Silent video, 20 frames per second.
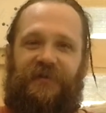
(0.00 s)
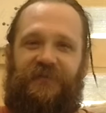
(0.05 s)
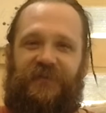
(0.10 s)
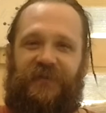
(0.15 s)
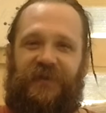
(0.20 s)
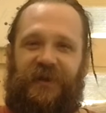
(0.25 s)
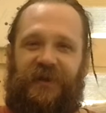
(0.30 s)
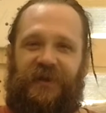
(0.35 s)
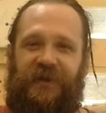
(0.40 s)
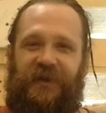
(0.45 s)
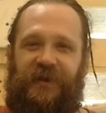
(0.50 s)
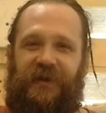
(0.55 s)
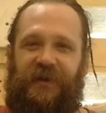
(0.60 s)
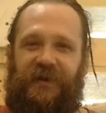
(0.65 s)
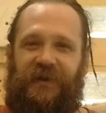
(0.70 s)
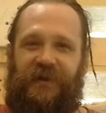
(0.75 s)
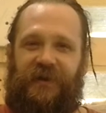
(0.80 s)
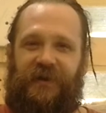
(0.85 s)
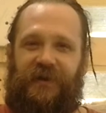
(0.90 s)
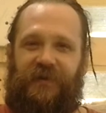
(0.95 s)
Another thing
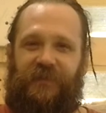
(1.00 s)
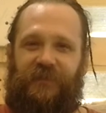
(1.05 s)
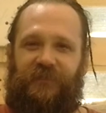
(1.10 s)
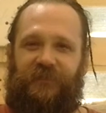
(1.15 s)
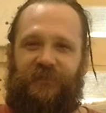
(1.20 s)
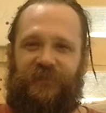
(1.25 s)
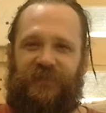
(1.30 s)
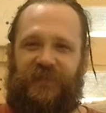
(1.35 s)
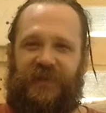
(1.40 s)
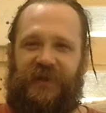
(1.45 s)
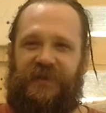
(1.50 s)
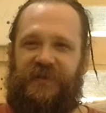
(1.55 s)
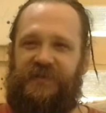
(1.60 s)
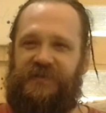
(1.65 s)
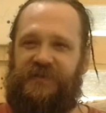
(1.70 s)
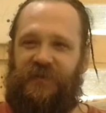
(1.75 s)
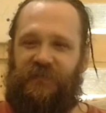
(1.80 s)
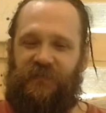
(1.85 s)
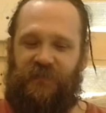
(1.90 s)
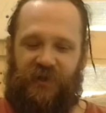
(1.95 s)

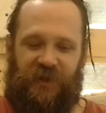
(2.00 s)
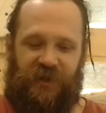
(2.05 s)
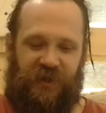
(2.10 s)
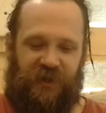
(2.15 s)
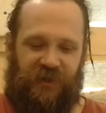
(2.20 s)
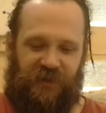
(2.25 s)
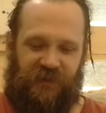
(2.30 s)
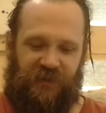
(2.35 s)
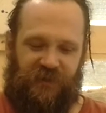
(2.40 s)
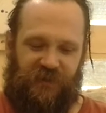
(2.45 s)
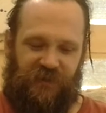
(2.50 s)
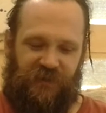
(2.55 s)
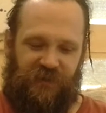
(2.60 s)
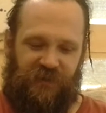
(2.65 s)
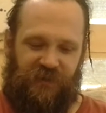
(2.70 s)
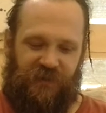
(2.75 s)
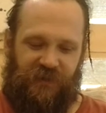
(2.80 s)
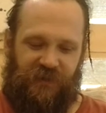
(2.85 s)
is I'm reading